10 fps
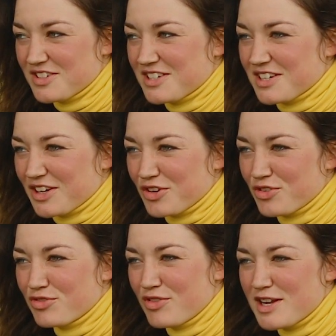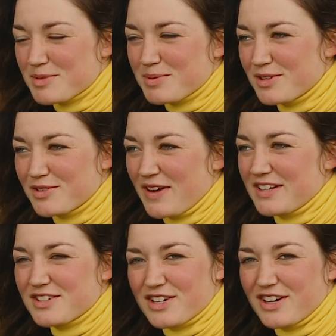just an incredible
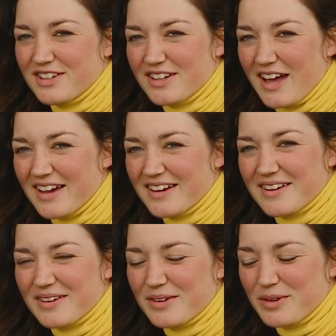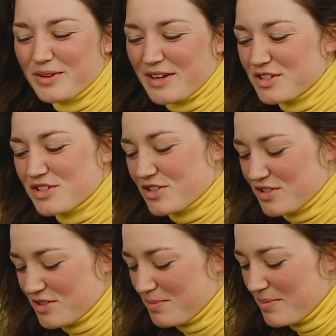adventure. Like, that's
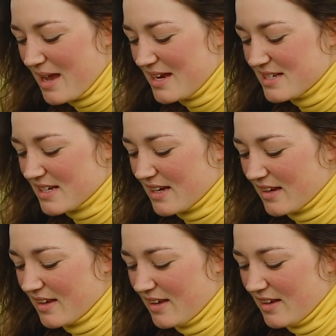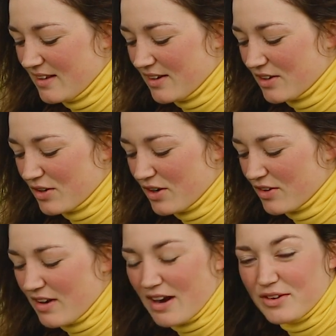just amazing. Like
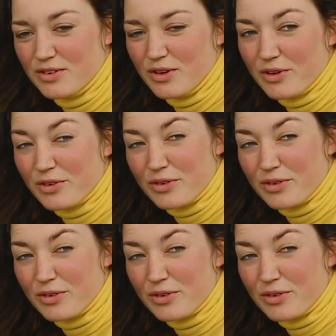going around on